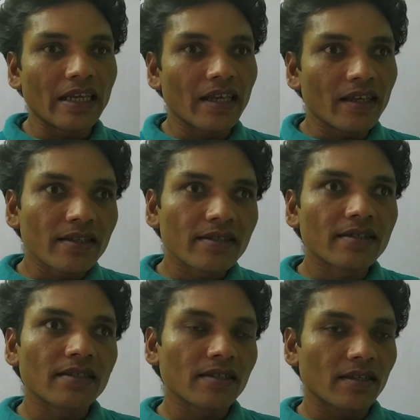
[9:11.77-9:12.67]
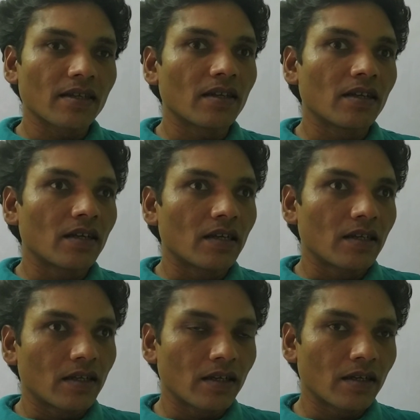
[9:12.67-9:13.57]
is
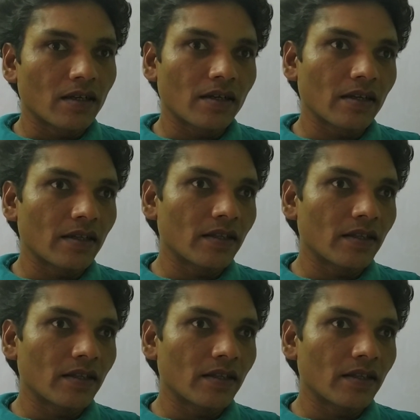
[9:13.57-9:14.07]
thermal